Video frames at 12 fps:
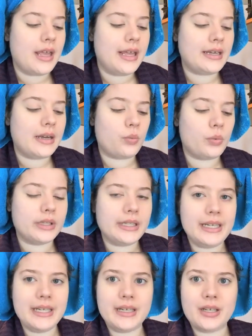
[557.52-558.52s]
it
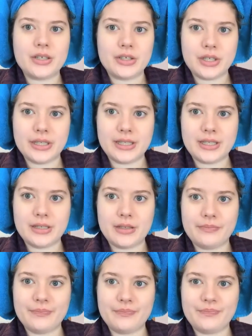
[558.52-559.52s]
really just,
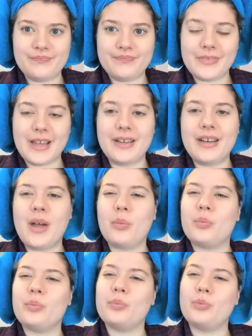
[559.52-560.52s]
not
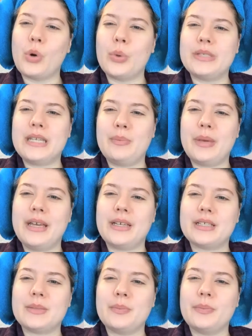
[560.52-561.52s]
rosy
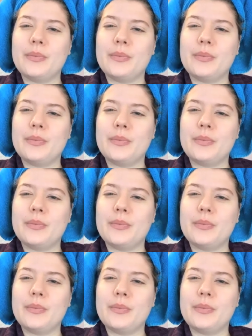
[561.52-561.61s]
pinks